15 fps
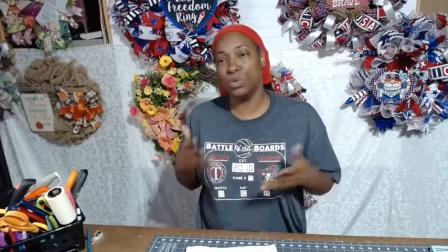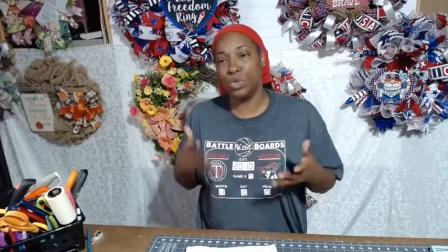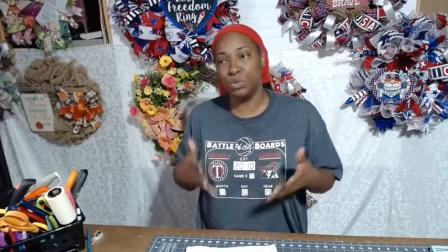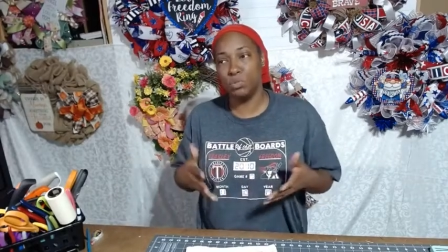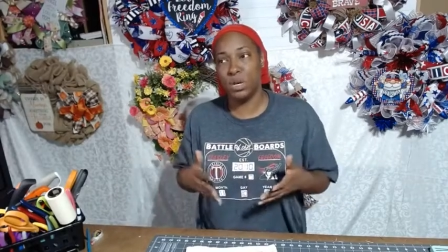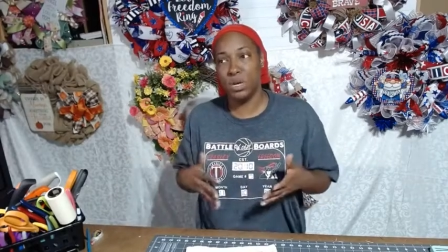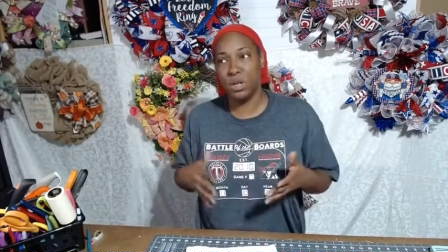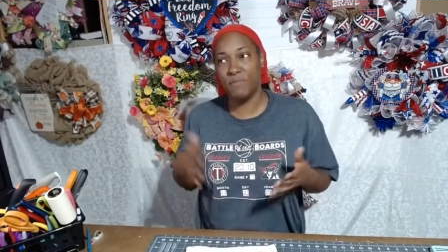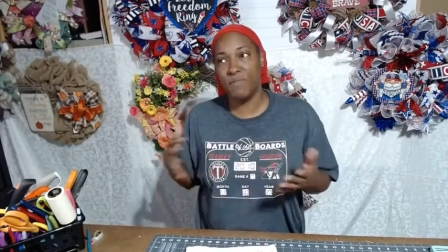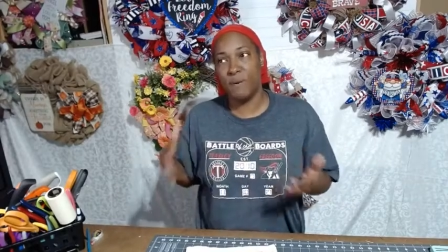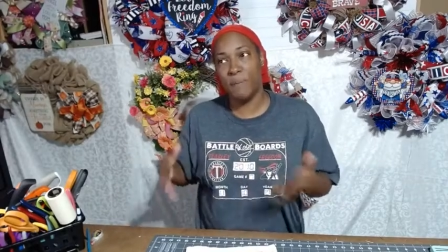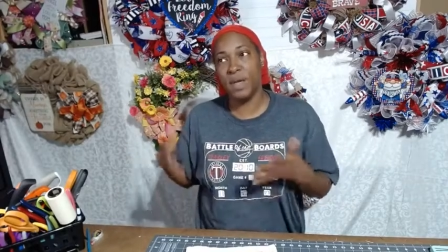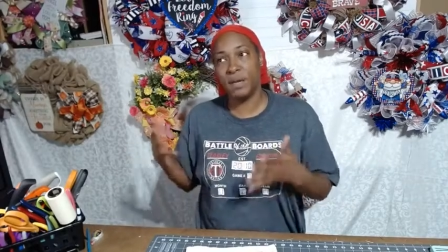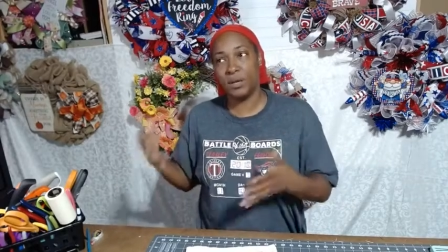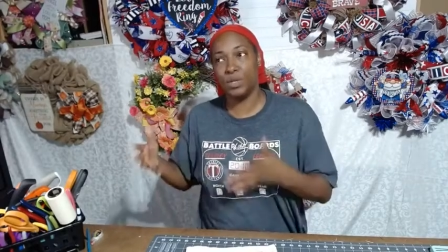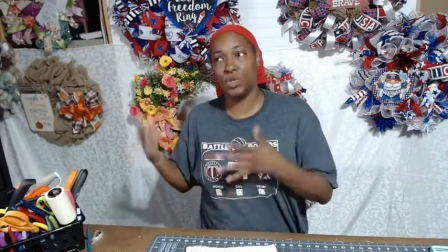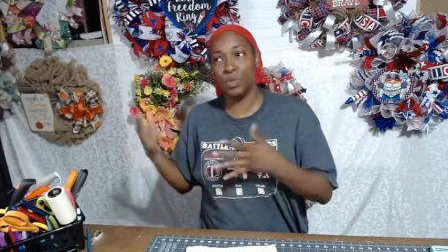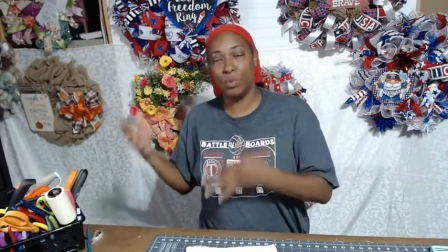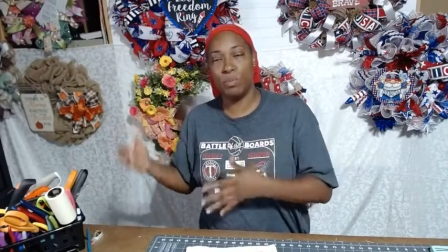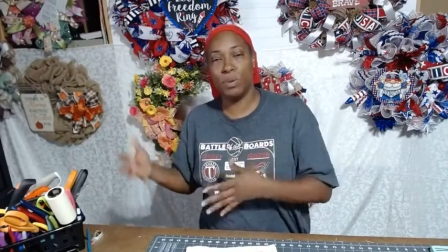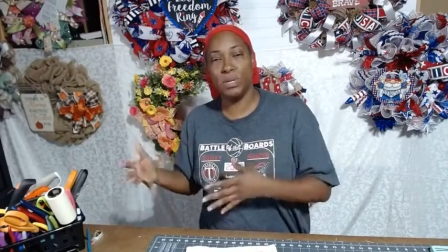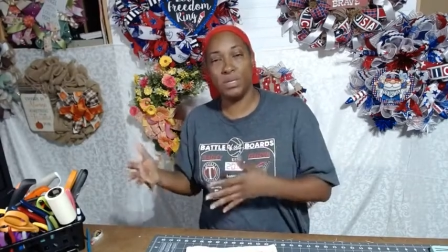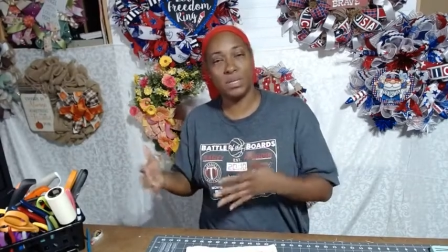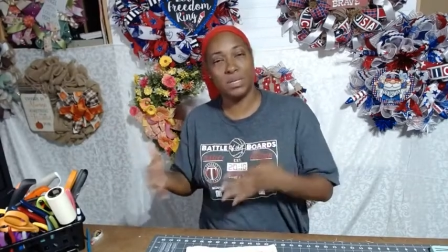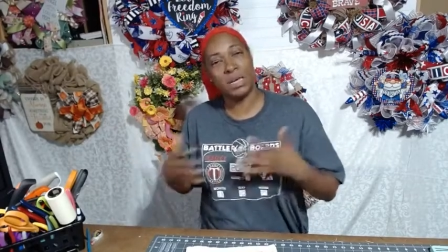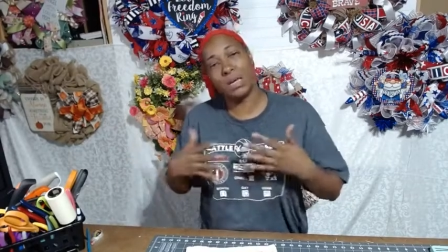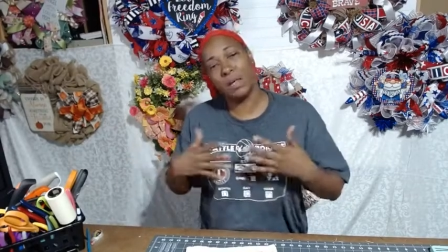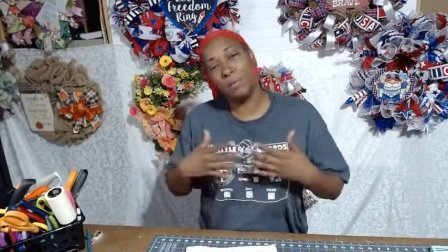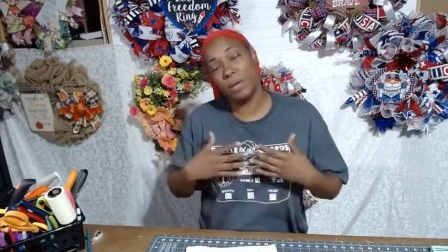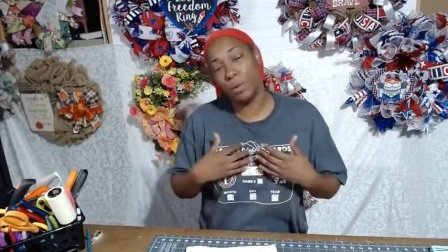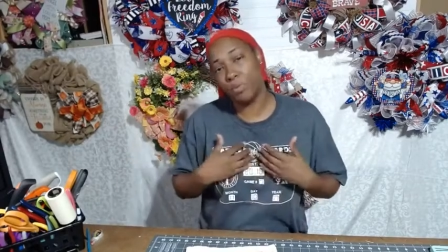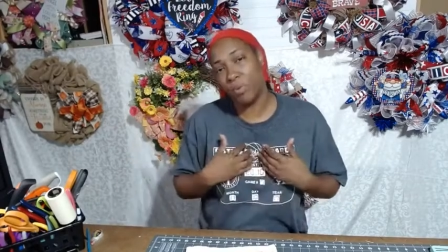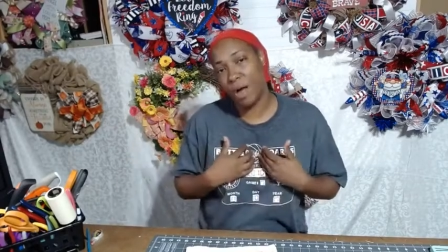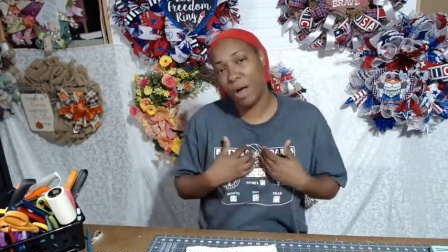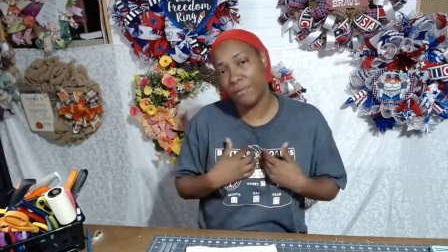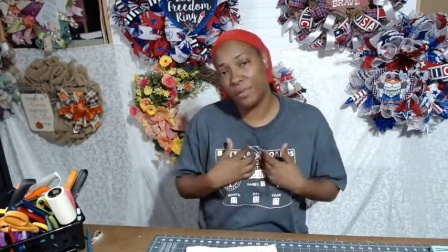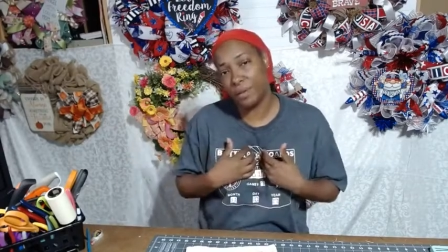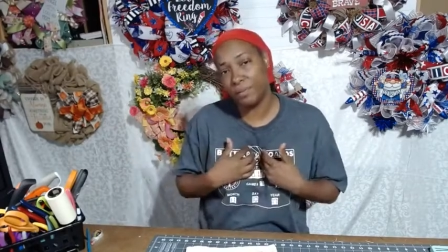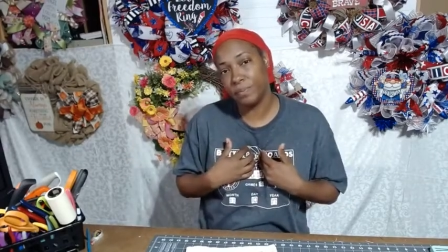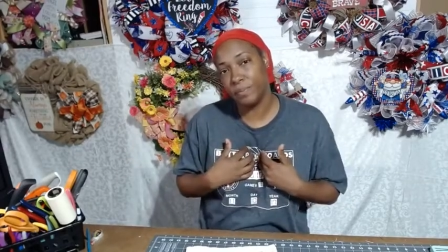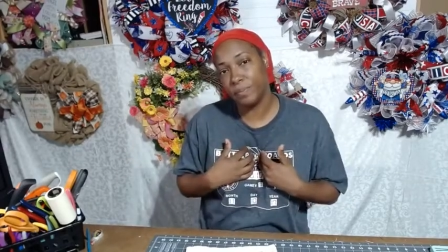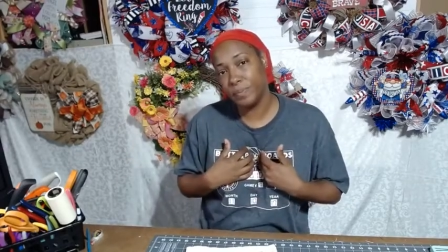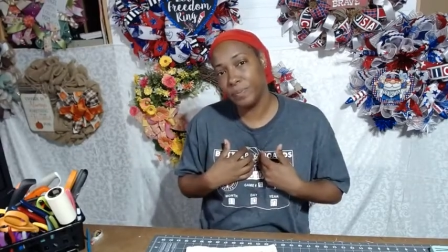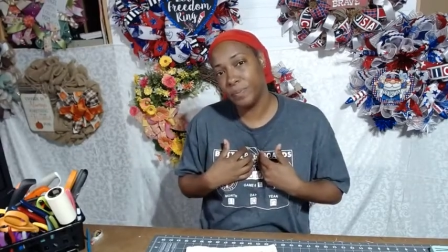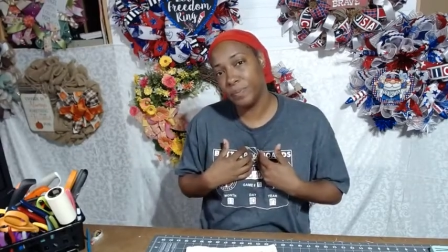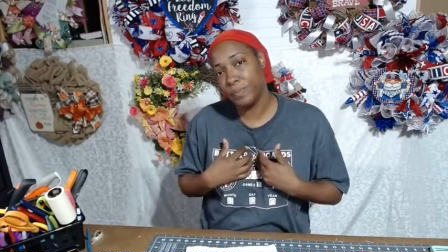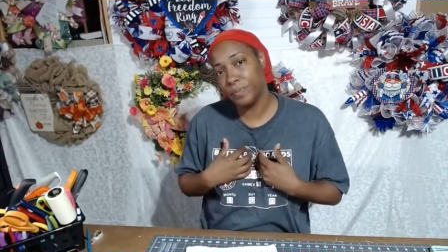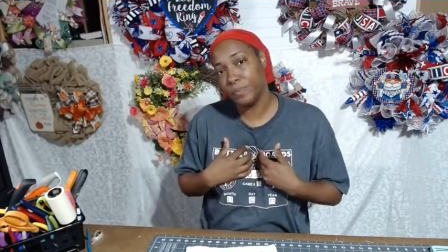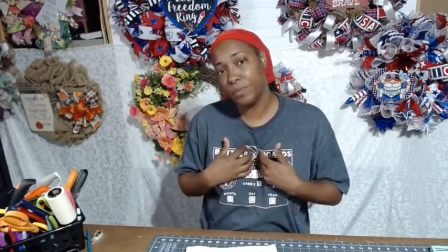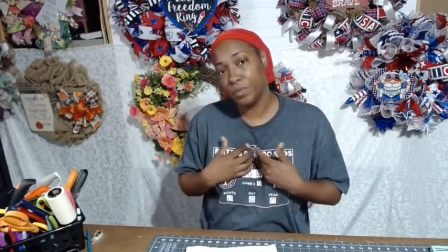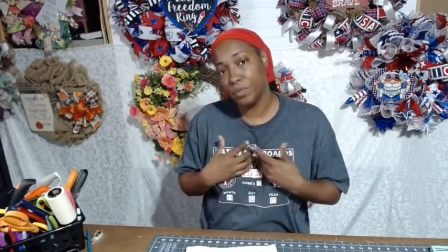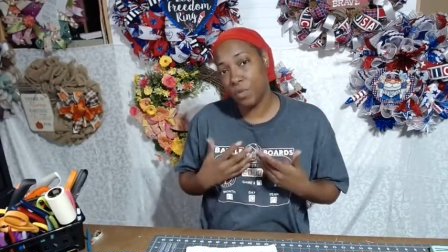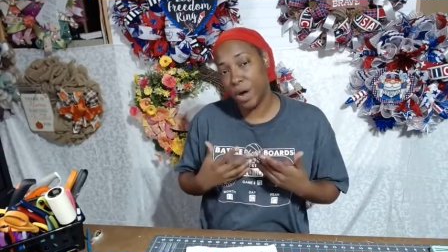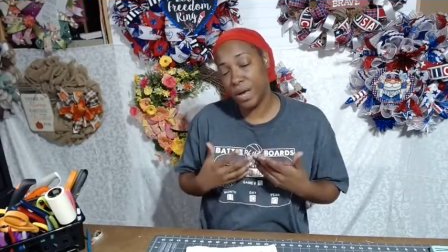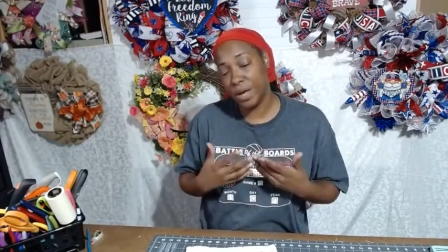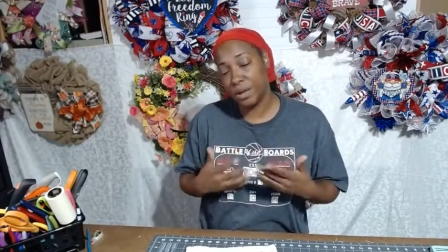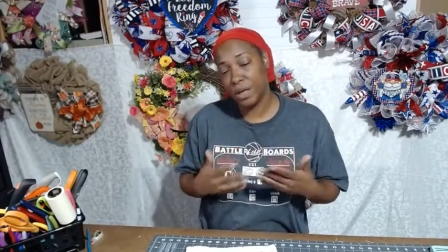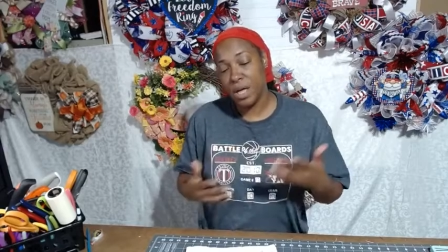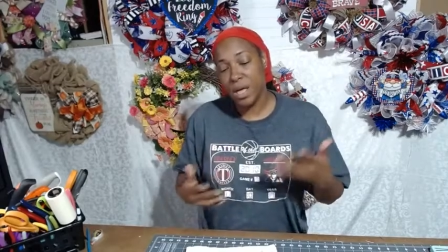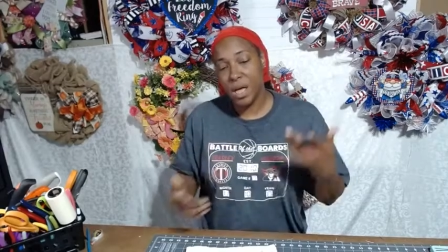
which means if I'm making it into a business, I got to make a profit, right?